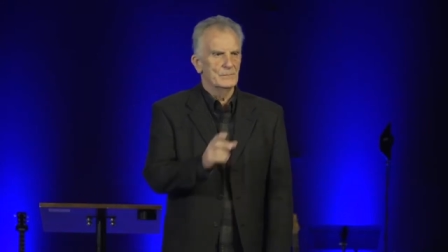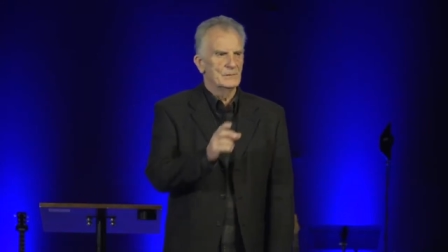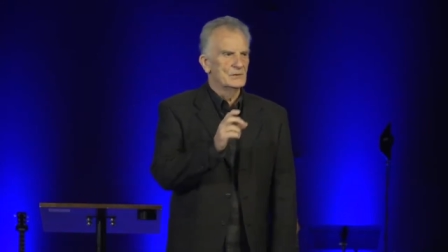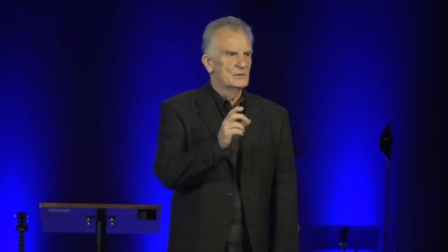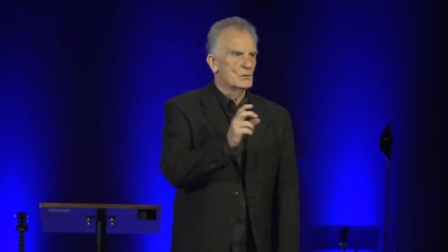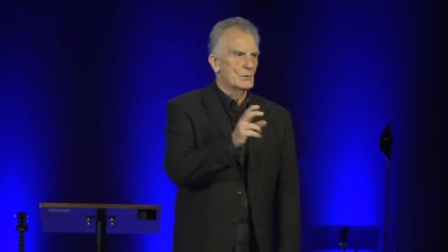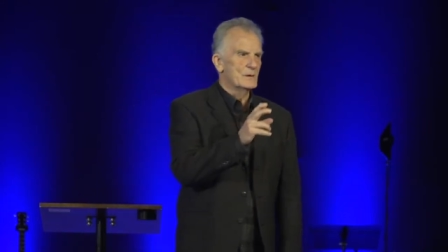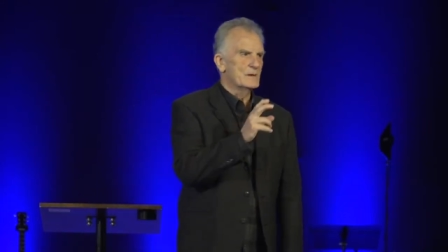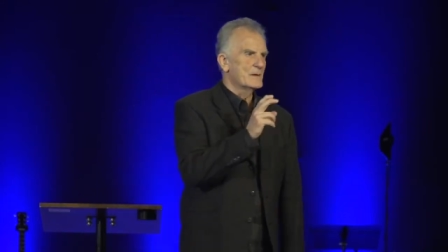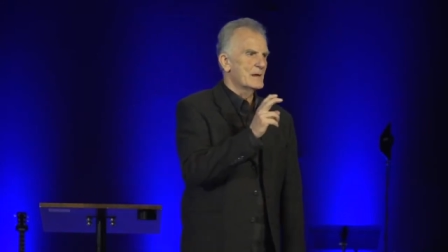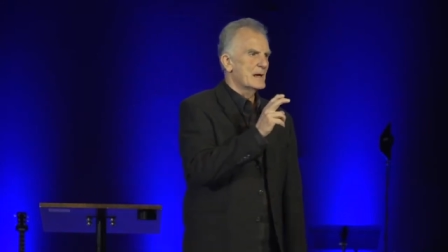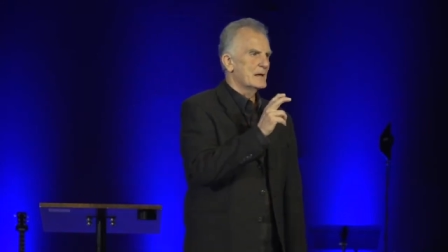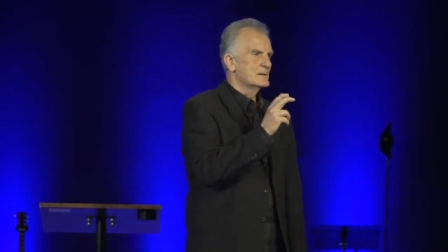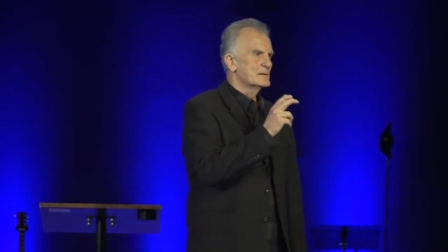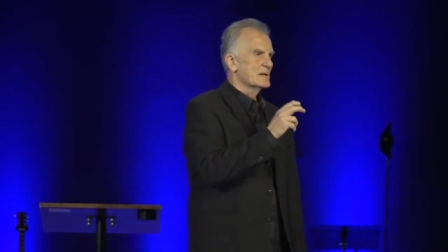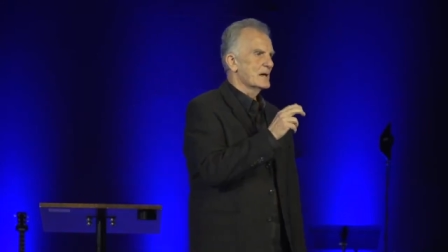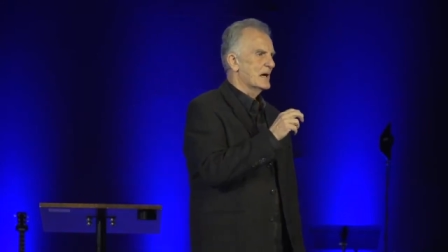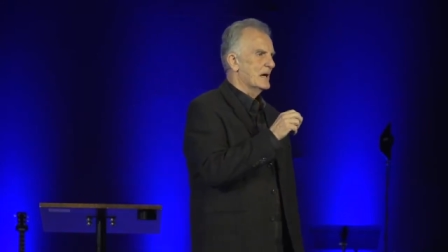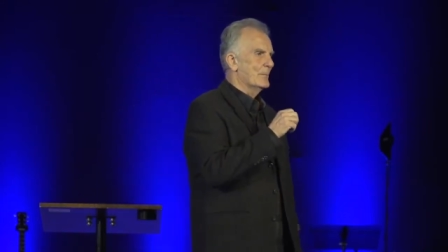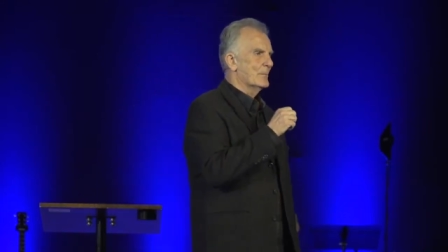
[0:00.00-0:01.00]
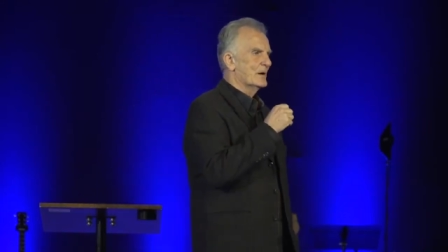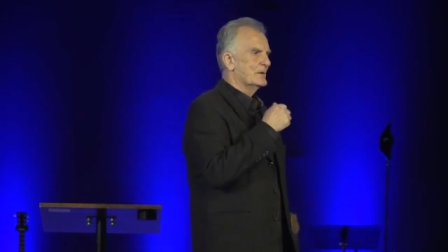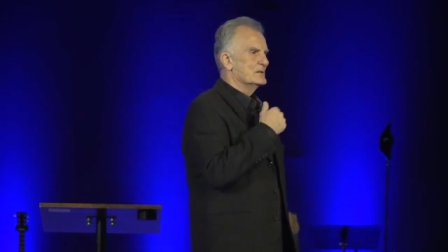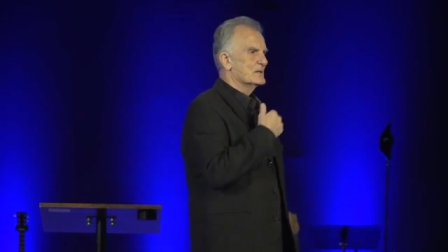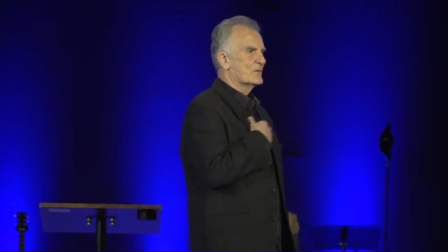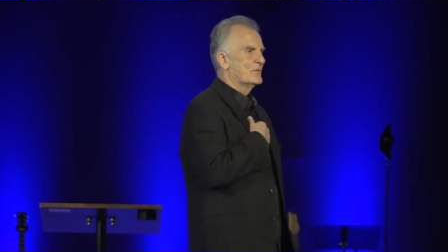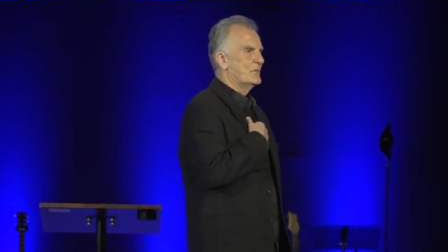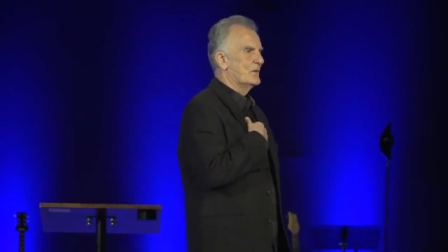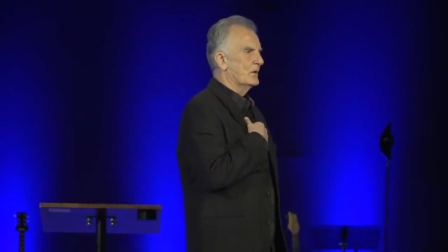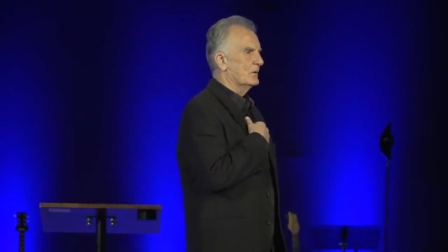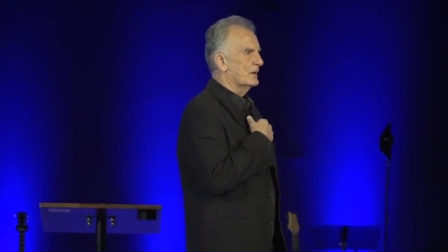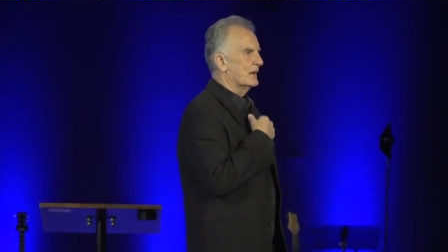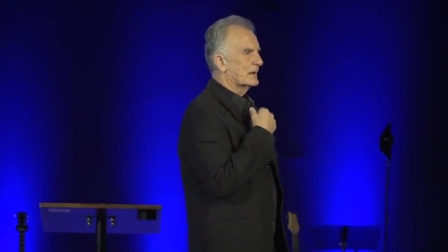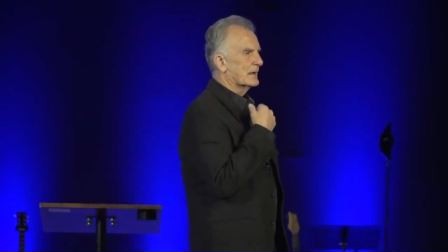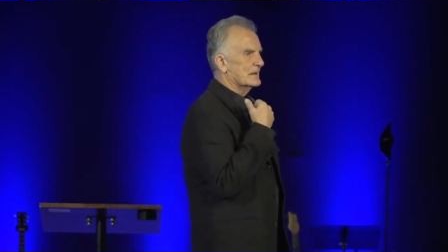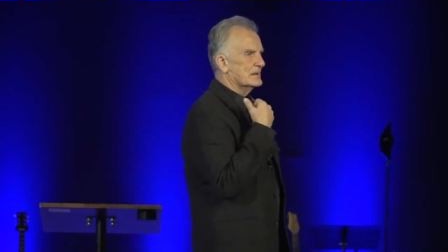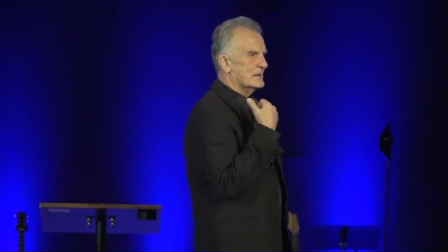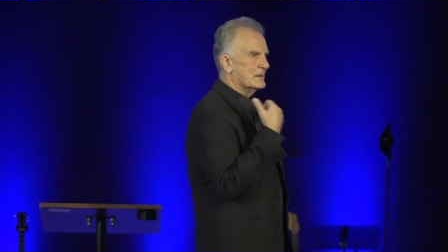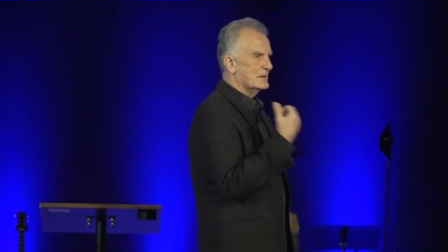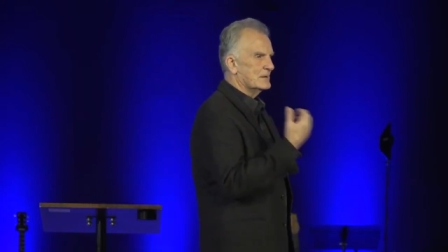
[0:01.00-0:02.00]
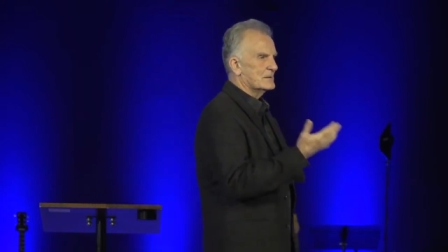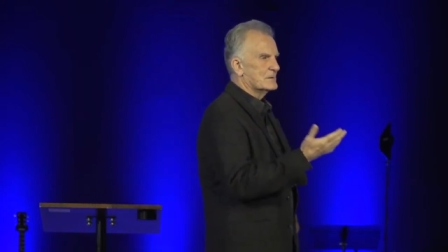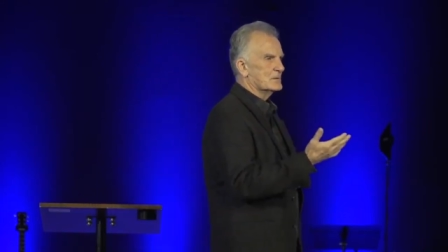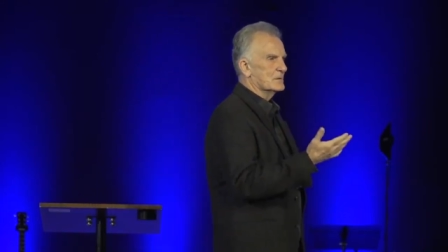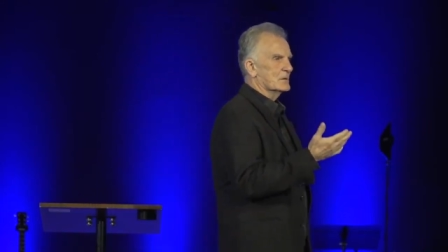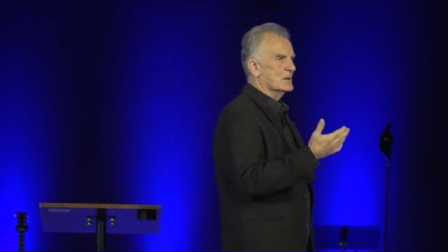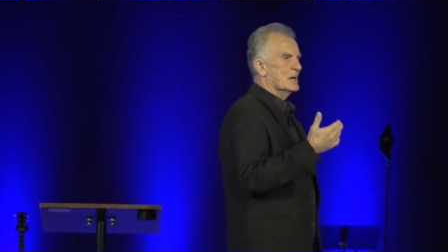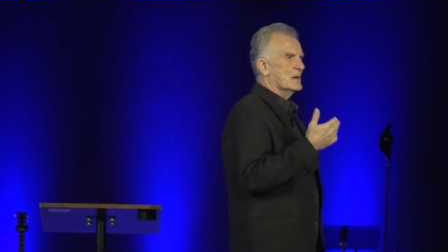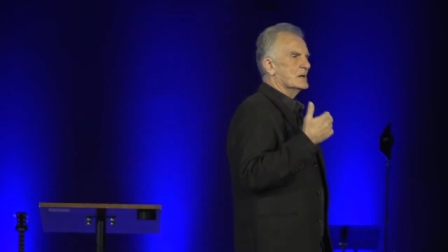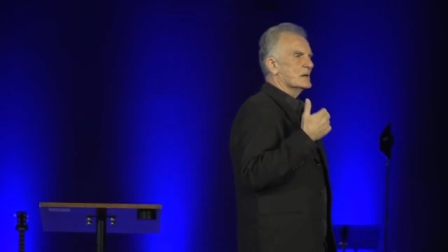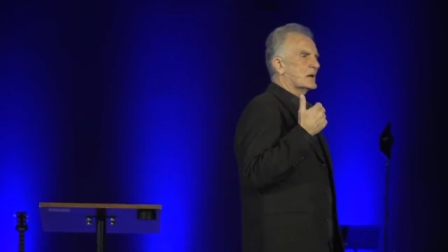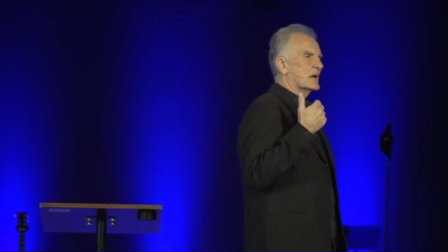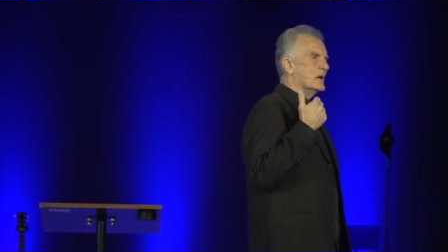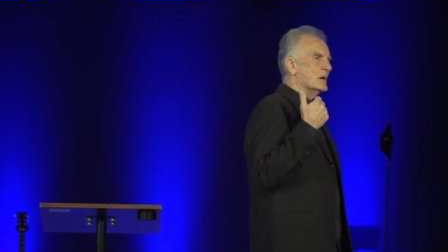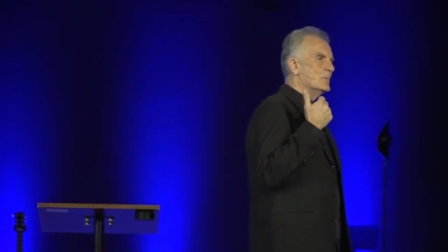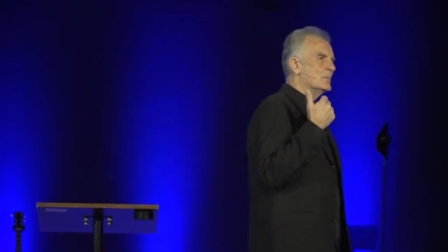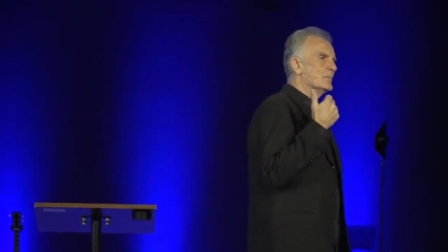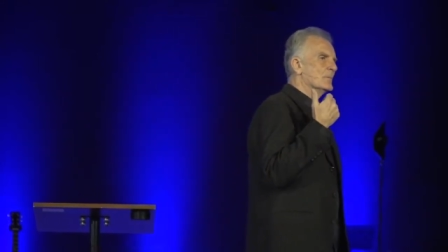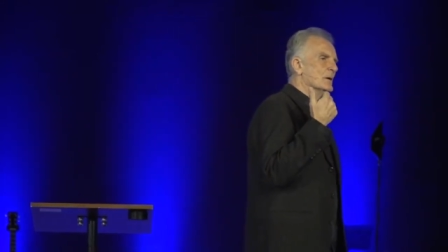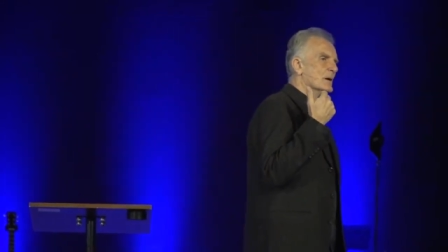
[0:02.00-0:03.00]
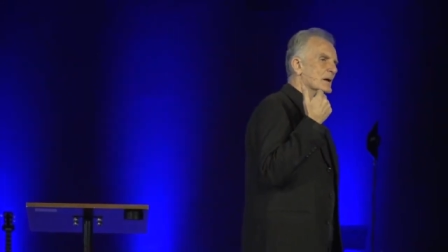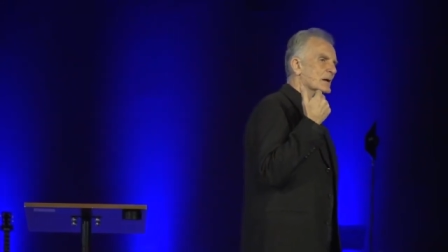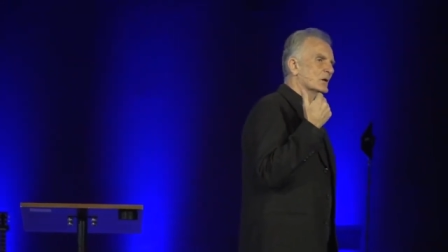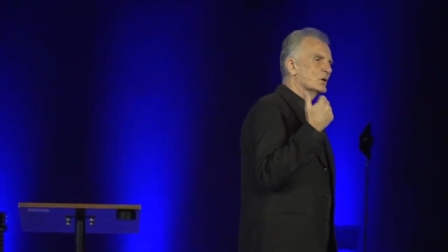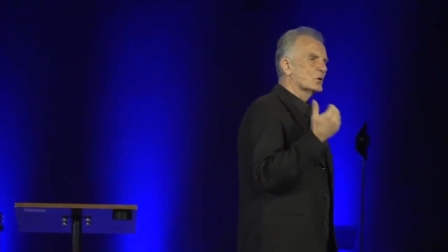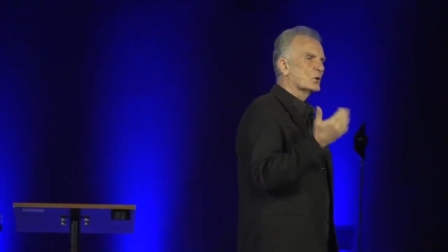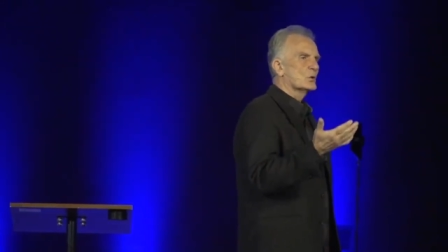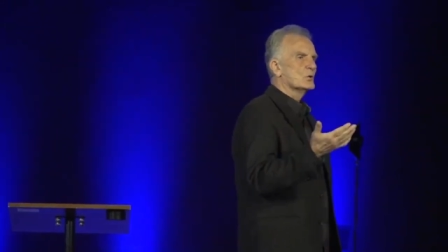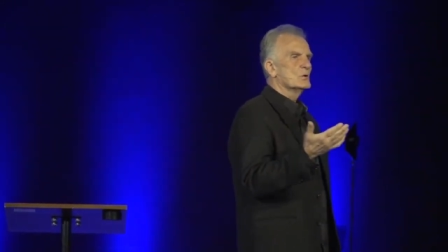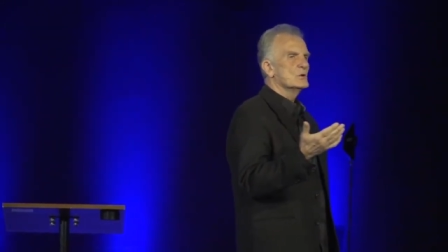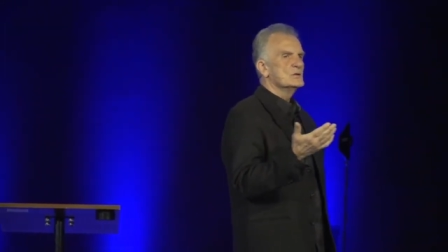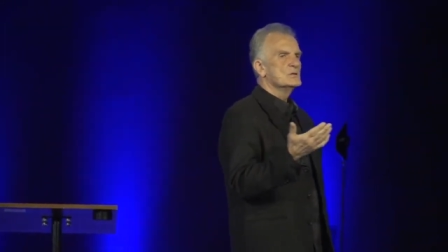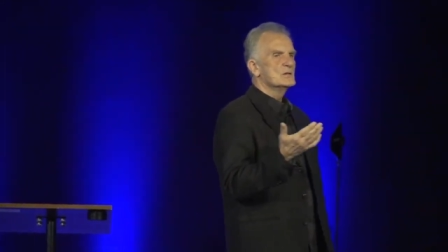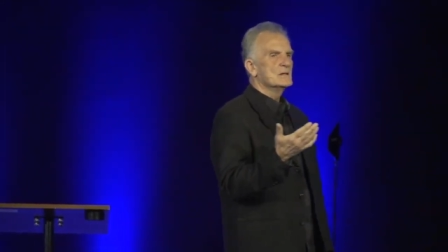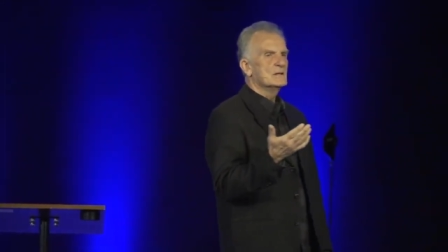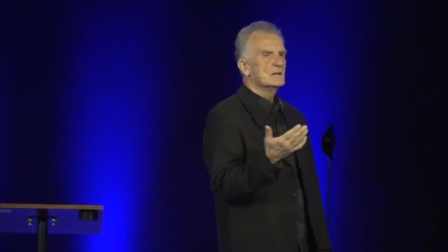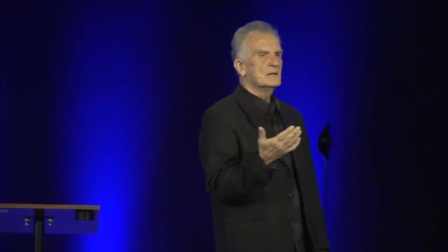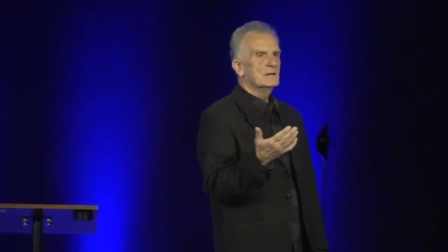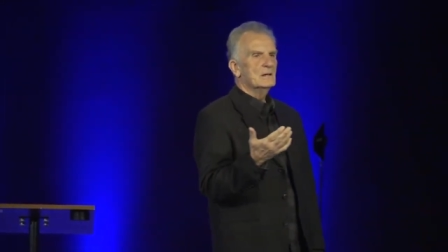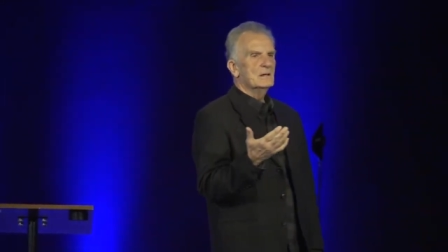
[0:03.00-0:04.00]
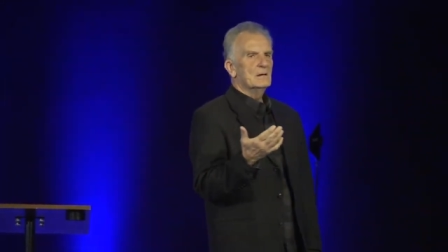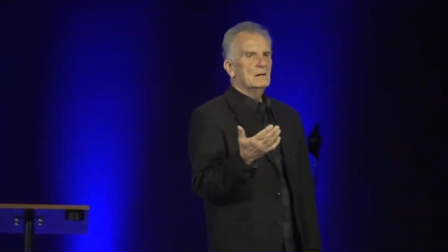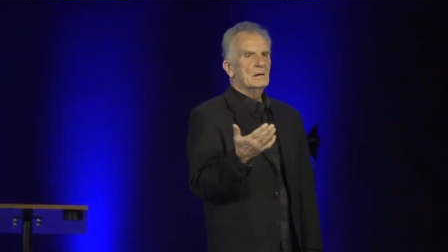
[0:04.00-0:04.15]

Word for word: during that time, I just felt like I needed to keep encouraging